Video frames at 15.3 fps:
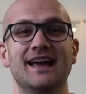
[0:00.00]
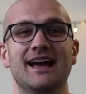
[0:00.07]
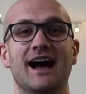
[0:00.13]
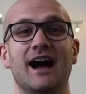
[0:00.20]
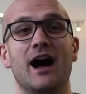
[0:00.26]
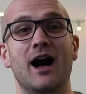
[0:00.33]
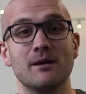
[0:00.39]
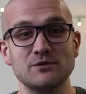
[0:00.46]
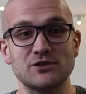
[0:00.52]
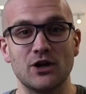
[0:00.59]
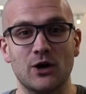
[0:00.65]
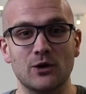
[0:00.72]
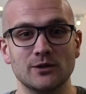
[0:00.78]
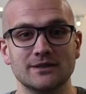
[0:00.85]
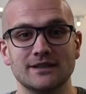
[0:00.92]
I'm
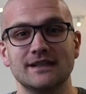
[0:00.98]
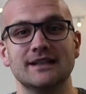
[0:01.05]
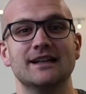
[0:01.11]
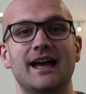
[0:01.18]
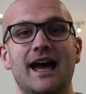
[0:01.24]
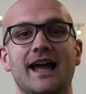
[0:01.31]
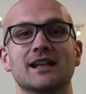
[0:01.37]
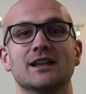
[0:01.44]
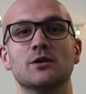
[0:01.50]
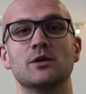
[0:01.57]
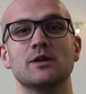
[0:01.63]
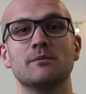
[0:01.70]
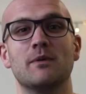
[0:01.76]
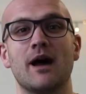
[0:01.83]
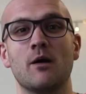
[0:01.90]
Joel, and along
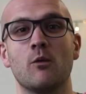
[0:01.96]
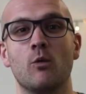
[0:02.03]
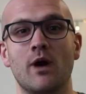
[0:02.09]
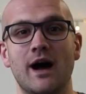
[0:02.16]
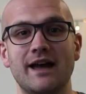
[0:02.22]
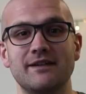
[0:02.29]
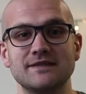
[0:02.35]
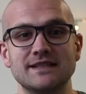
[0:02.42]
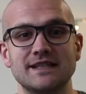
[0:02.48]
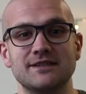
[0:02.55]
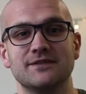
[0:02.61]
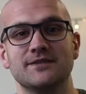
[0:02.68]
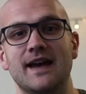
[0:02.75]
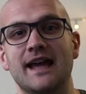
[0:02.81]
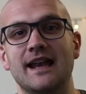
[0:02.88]
with my wife
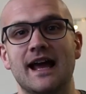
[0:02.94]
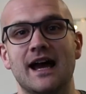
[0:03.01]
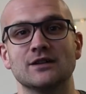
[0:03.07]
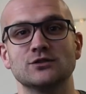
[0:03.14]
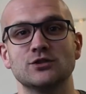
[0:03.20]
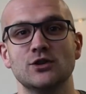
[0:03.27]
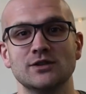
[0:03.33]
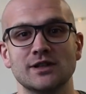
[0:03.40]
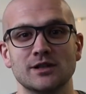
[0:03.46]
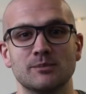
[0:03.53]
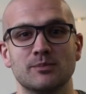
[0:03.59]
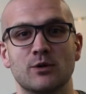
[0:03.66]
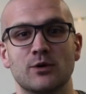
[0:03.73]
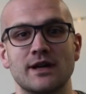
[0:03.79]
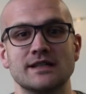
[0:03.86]
Tiff and our two little
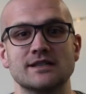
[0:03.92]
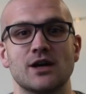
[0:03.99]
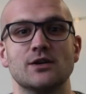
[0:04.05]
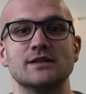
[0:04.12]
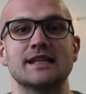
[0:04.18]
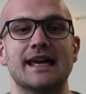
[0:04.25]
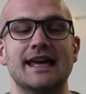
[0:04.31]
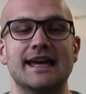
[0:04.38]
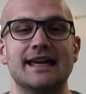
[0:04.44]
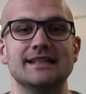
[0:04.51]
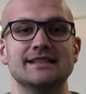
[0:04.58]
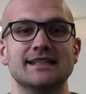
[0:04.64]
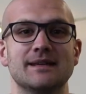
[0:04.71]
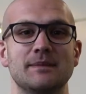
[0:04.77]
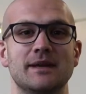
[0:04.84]
boys, Hosea
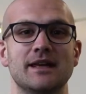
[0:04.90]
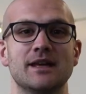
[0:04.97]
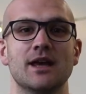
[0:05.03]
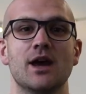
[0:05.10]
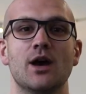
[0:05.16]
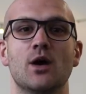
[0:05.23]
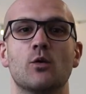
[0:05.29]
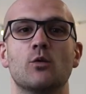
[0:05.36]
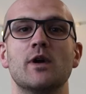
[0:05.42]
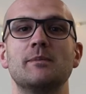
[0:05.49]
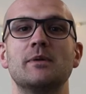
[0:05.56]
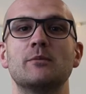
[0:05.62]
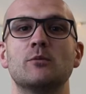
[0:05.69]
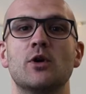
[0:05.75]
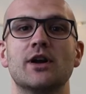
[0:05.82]
and Timmy, we've
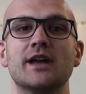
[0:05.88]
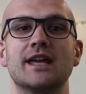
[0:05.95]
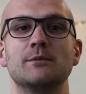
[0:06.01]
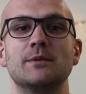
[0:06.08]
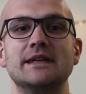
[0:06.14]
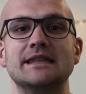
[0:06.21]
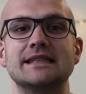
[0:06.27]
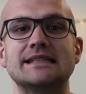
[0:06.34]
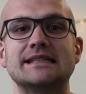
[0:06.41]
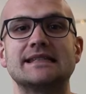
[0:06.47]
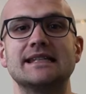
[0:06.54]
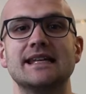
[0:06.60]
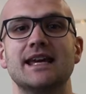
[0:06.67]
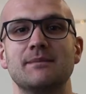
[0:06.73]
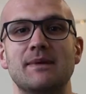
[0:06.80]
been working with
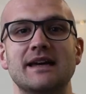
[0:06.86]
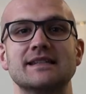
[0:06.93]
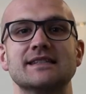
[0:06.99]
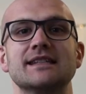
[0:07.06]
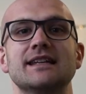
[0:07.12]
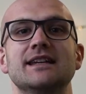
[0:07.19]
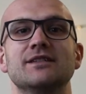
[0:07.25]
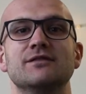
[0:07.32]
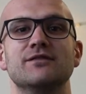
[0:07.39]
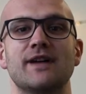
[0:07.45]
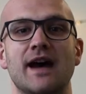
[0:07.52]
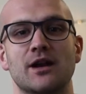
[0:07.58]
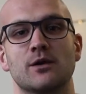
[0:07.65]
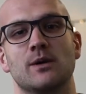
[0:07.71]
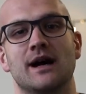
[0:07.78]
CMS in
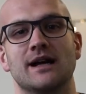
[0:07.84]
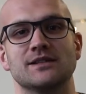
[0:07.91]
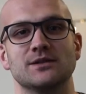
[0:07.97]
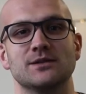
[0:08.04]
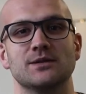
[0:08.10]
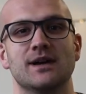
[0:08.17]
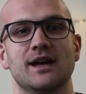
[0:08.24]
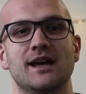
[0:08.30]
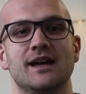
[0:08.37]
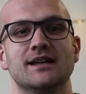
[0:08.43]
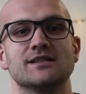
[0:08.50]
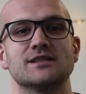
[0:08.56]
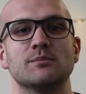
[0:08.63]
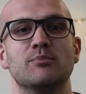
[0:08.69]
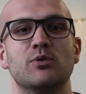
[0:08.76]
Vanuatu,
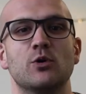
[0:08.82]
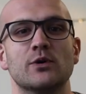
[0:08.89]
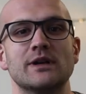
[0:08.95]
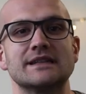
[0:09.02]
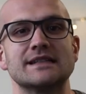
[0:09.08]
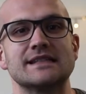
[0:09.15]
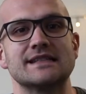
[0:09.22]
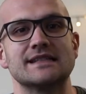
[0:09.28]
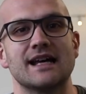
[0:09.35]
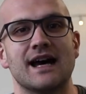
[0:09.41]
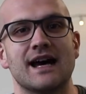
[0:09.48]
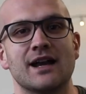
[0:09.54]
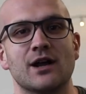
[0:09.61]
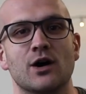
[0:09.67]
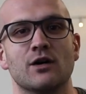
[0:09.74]
supporting the
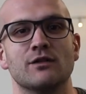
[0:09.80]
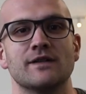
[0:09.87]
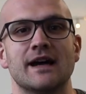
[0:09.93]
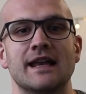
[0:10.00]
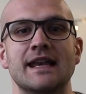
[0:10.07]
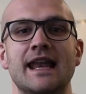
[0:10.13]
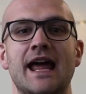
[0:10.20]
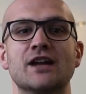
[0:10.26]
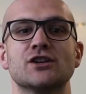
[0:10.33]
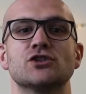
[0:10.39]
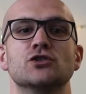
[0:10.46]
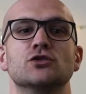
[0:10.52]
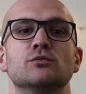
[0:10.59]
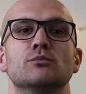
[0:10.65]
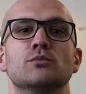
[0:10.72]
start of a
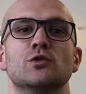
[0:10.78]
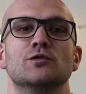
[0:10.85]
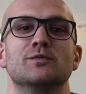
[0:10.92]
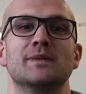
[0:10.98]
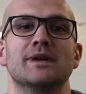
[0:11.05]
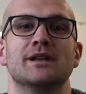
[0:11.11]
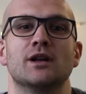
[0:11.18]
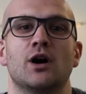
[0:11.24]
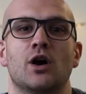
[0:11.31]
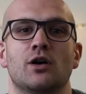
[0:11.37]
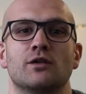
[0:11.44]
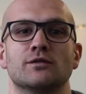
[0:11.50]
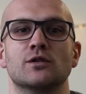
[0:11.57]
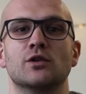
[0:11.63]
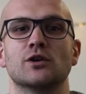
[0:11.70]
national movement
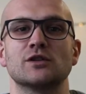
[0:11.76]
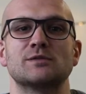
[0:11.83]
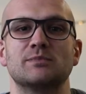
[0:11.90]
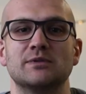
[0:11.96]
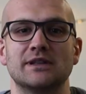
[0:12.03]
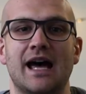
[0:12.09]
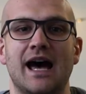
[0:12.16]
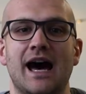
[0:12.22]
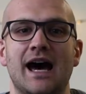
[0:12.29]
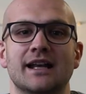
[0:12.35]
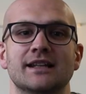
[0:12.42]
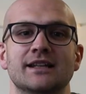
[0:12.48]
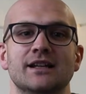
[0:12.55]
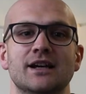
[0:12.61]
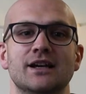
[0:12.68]
of
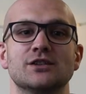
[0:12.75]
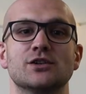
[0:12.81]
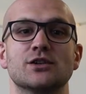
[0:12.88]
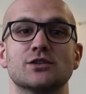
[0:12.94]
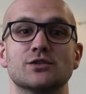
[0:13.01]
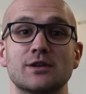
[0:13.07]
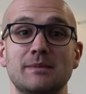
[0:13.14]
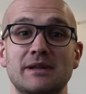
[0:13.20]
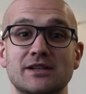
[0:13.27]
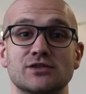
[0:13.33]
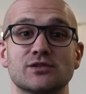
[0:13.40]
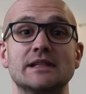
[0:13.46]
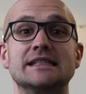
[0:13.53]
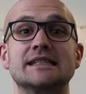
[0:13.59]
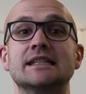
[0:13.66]
gospel-hearted tertiary
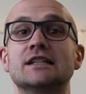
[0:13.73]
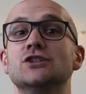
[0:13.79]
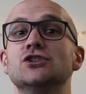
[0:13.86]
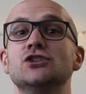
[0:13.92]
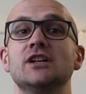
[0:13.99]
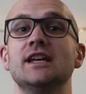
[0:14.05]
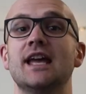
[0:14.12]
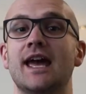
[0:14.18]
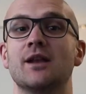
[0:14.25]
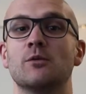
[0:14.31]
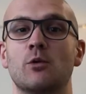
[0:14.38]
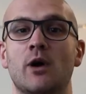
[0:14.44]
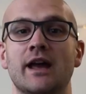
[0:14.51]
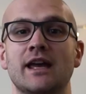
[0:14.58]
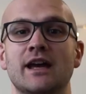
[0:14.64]
ministries, the
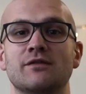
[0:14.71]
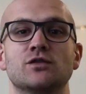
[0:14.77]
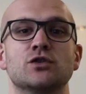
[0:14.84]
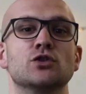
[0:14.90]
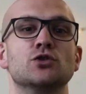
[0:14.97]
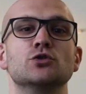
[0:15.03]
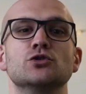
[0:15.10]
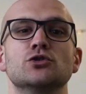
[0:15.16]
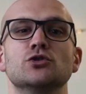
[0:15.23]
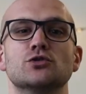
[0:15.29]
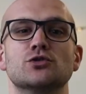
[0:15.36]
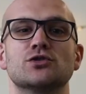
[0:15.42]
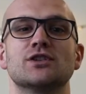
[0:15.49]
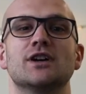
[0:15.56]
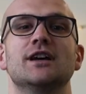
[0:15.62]
GNYF, the Good
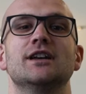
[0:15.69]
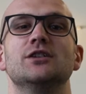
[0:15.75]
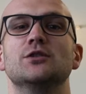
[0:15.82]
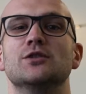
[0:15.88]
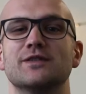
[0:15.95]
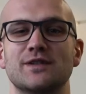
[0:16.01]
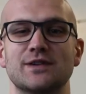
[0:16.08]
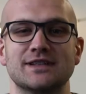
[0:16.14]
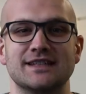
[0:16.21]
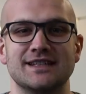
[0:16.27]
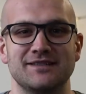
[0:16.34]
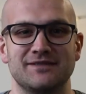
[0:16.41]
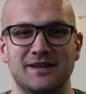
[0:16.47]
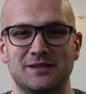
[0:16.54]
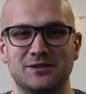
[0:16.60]
News
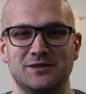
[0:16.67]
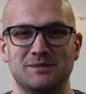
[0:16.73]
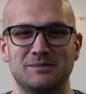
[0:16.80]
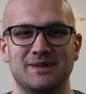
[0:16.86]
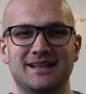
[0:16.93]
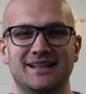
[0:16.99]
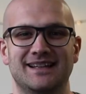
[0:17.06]
University Fellowship.